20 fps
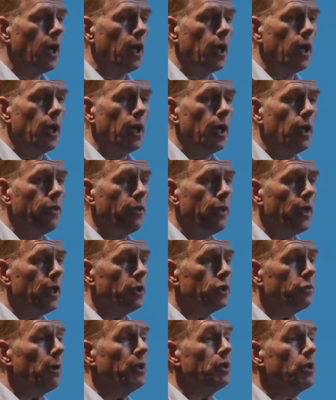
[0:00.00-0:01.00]
uh,
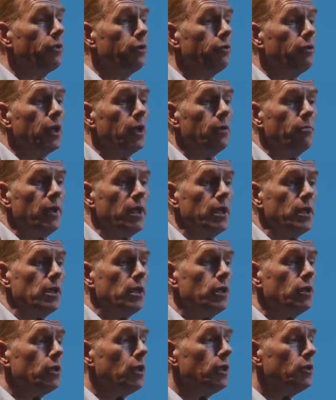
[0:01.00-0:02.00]
the twenty-three and
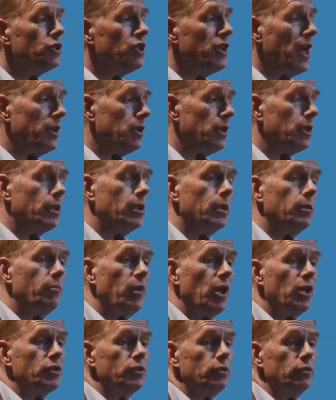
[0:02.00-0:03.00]
me genetic
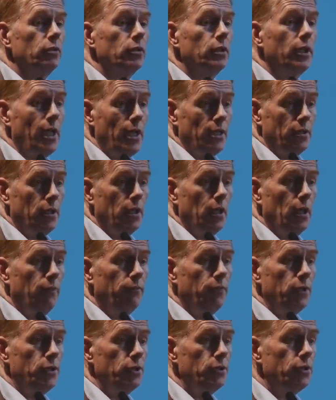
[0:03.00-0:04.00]
personal kit
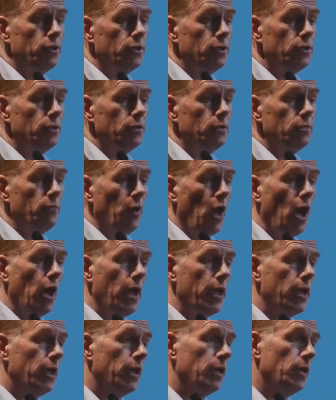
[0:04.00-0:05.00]
for you to
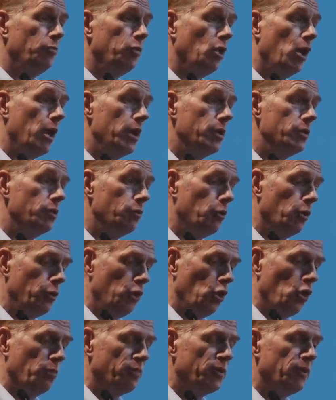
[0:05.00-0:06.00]
buy and apply in your
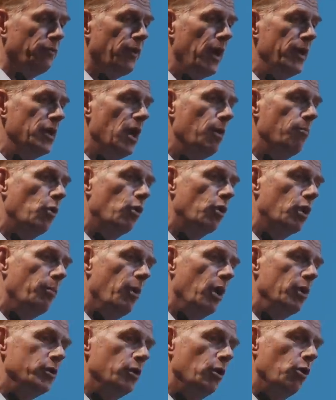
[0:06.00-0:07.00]
own home to find out more
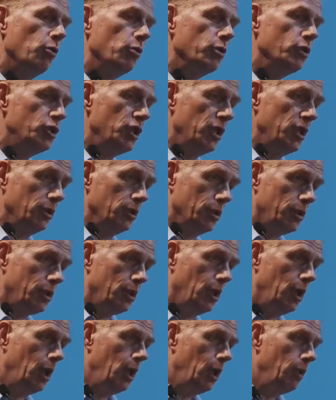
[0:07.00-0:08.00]
about your own
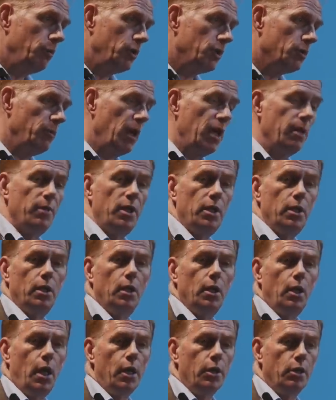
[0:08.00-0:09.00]
genes, which may
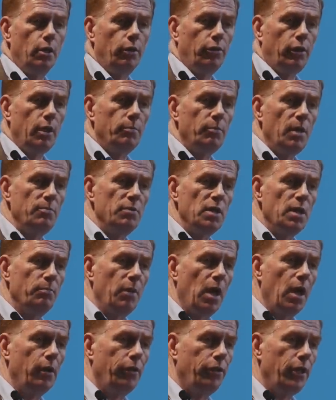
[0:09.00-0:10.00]
be a good thing, may be a
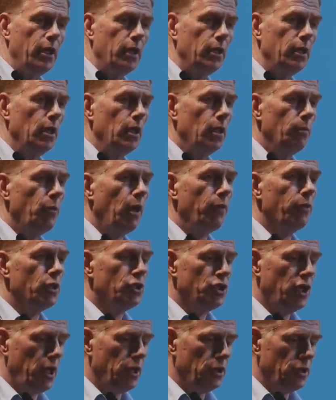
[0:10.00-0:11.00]
bad thing, but the
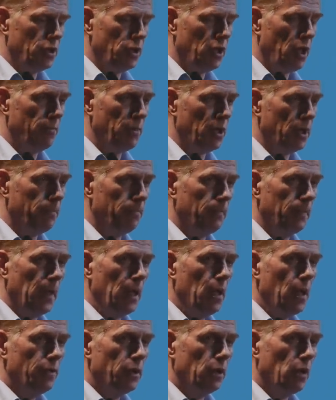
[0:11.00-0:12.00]
change is coming.
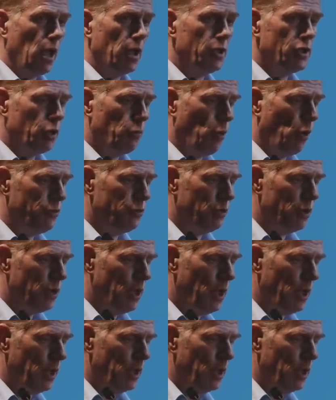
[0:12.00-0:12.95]
The last quadrant